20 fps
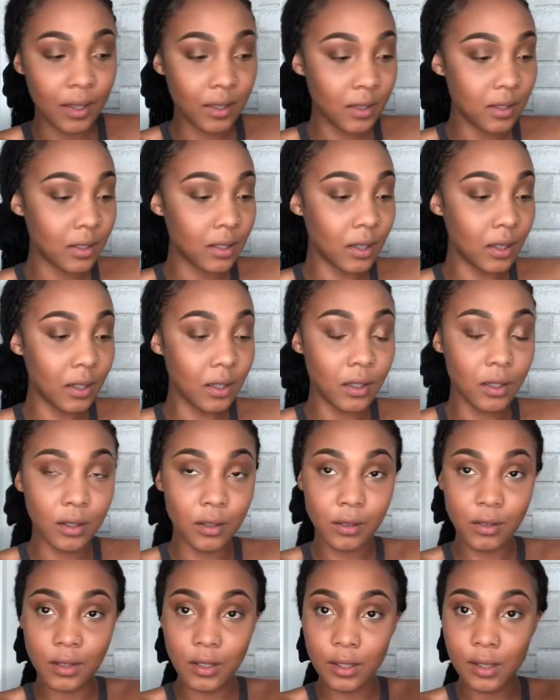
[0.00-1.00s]
It's a little
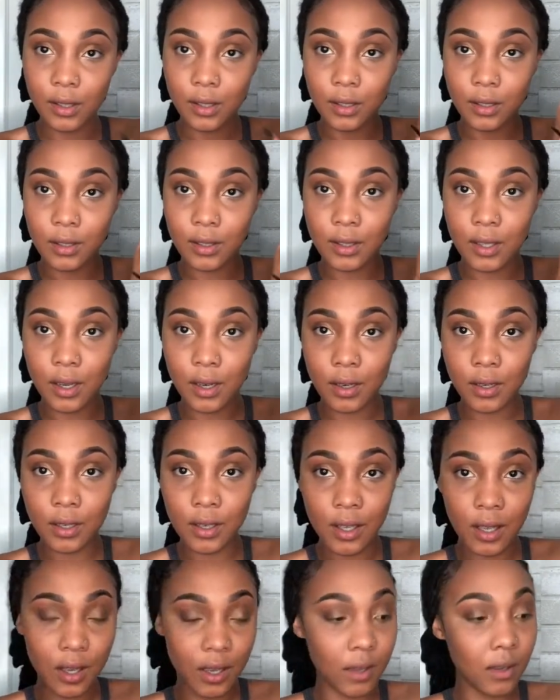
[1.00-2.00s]
dirty,
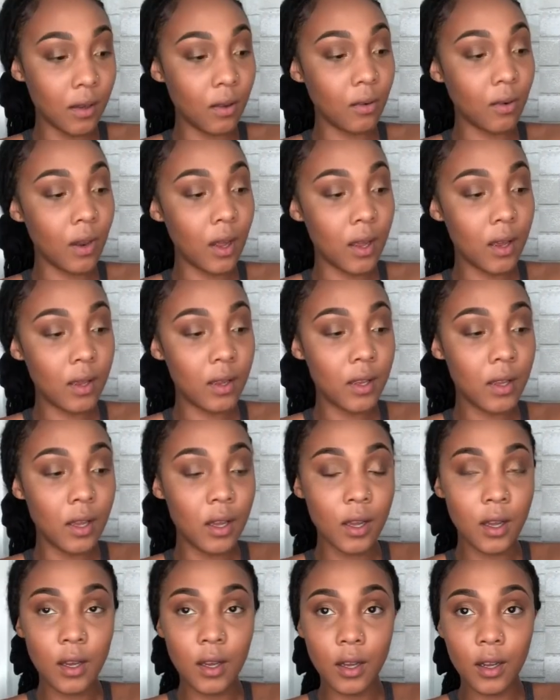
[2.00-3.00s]
I ain't gonna
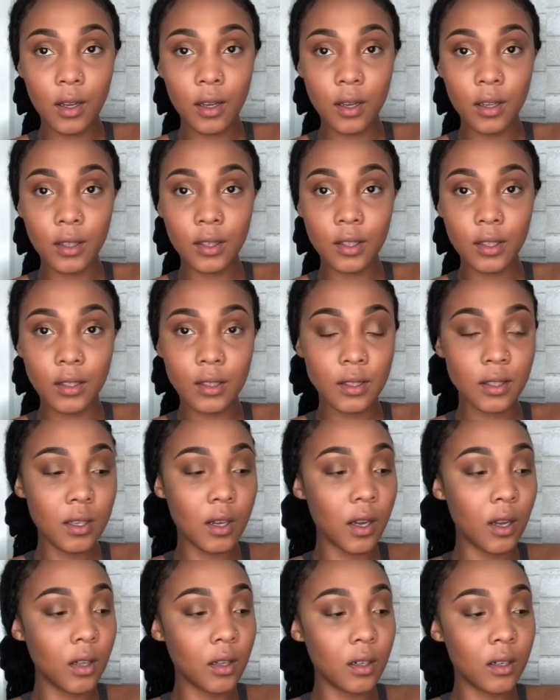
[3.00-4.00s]
lie. This
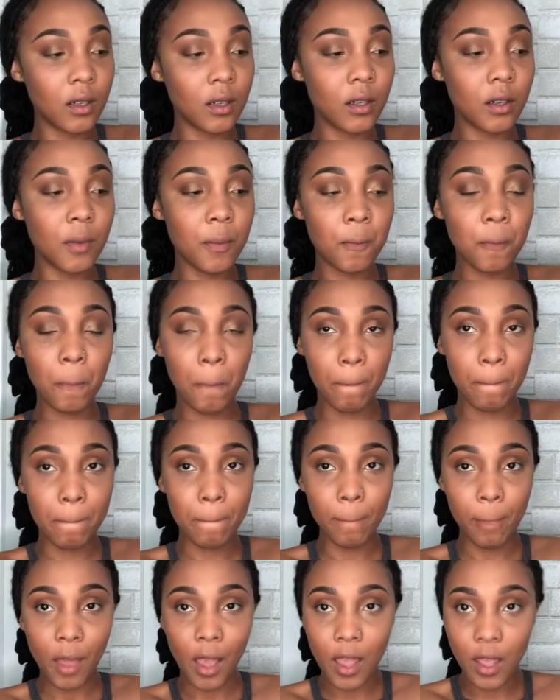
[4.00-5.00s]
color
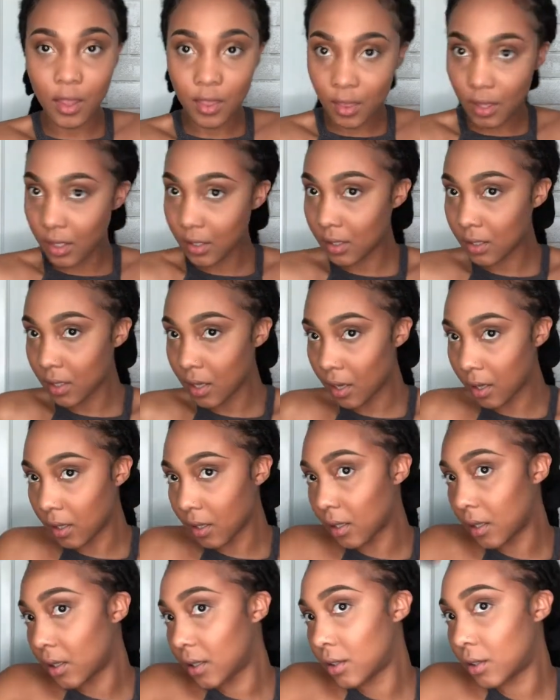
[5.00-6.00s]
and this
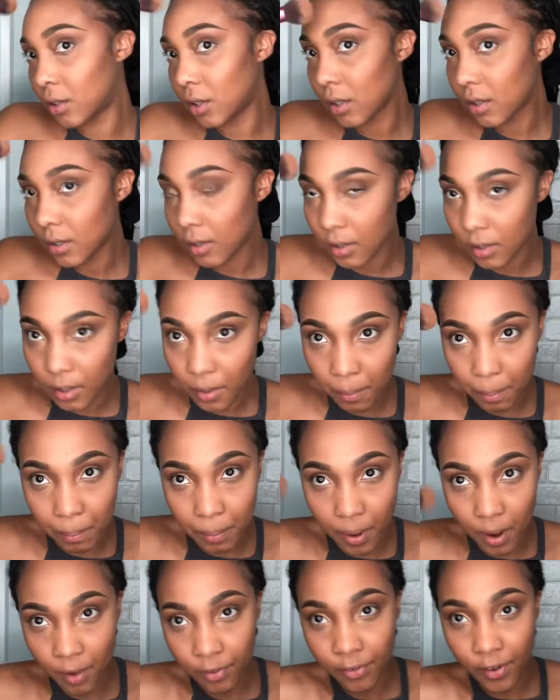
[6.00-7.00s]
color just to
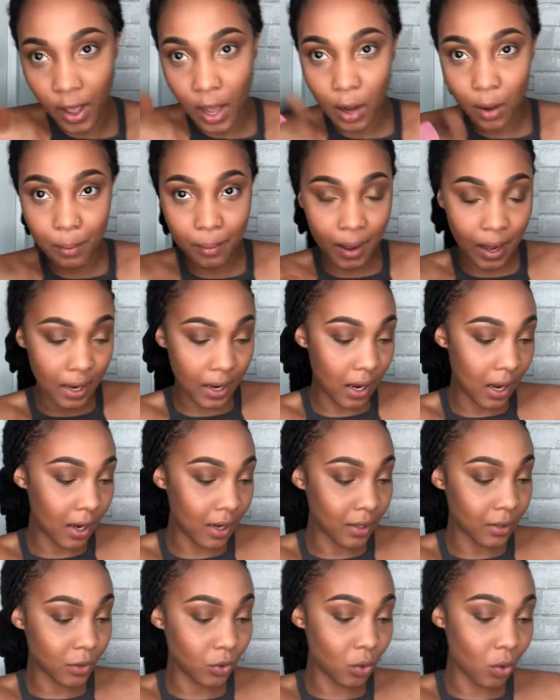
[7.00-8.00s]
buff out my
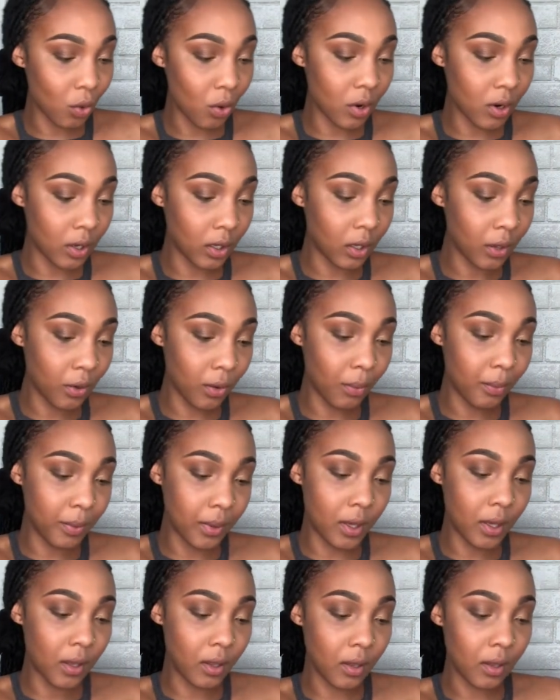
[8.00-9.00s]
contour a little
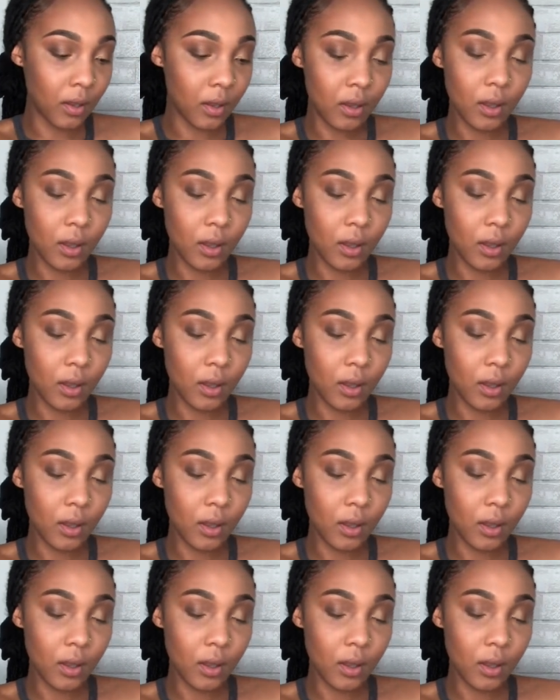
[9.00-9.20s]
bit.